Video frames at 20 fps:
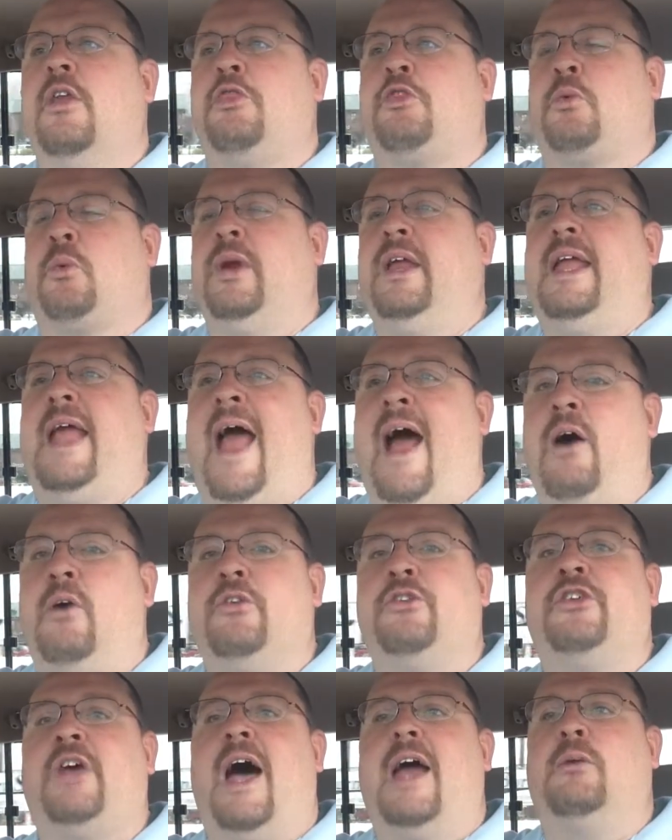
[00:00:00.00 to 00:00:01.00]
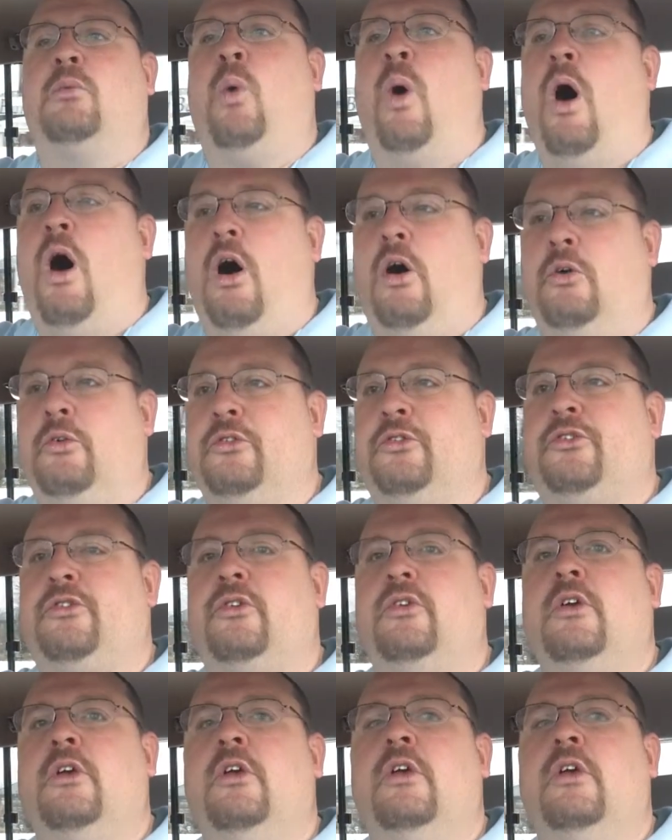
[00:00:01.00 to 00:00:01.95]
3 outside walls,